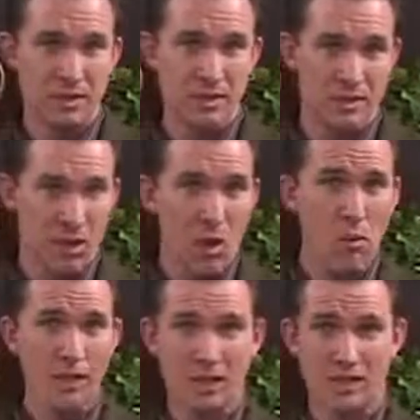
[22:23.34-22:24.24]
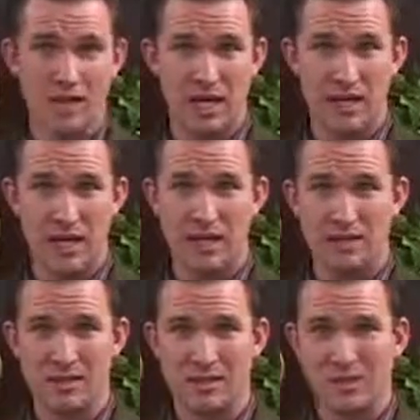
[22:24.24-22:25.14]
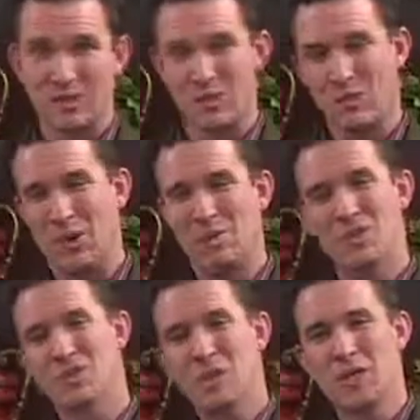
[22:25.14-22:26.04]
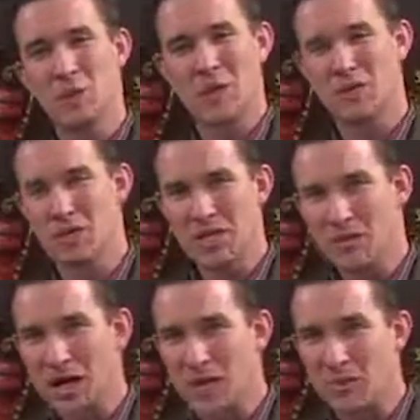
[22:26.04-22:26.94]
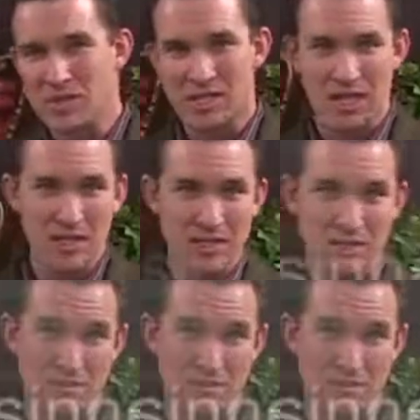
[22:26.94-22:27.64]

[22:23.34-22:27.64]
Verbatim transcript: no one can say that. Romans 3.23, the Bible says,